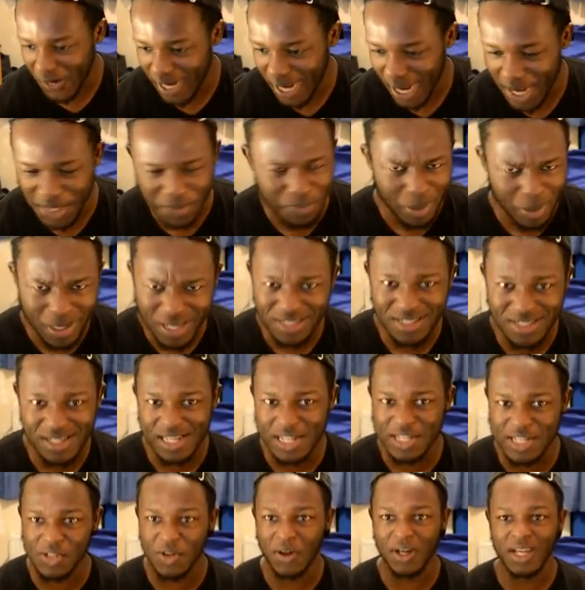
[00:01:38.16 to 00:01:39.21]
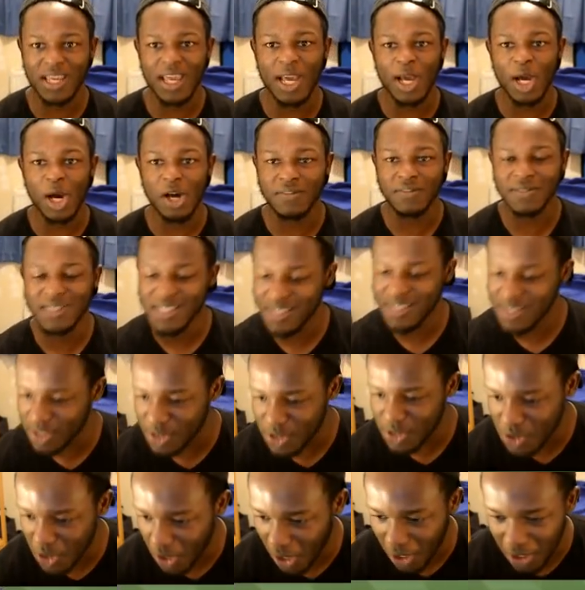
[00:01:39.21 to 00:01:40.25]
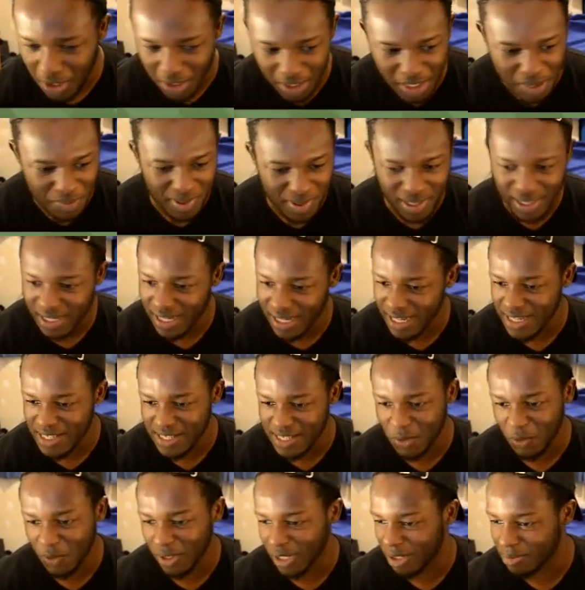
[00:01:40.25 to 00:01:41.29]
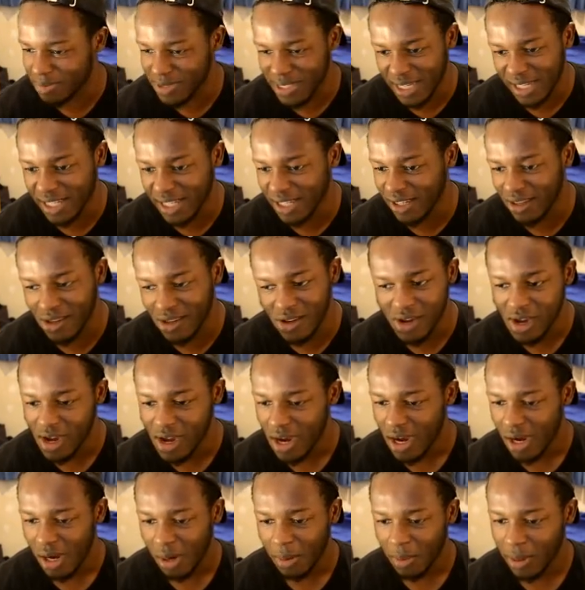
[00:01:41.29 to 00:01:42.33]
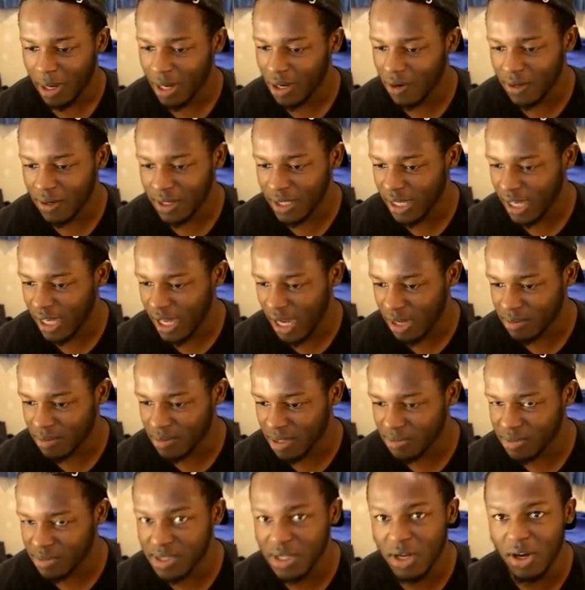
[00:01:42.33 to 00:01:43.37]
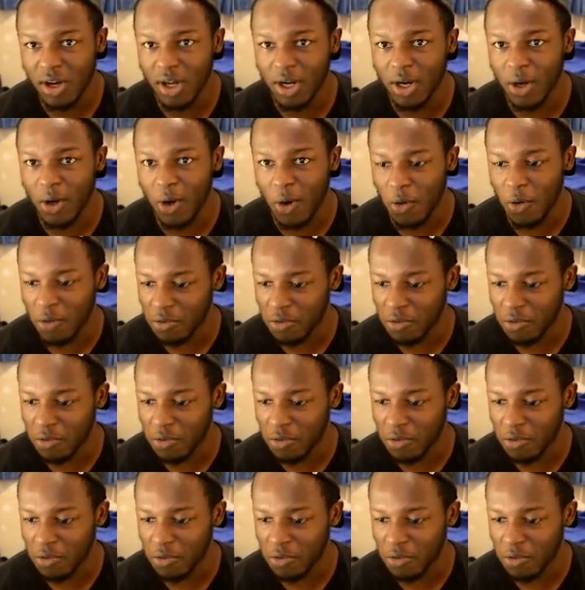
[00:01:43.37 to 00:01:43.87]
guys. PSG's got kickoff. This is not gonna be an easy one, I'm telling you, but I don't care. I'm still gonna go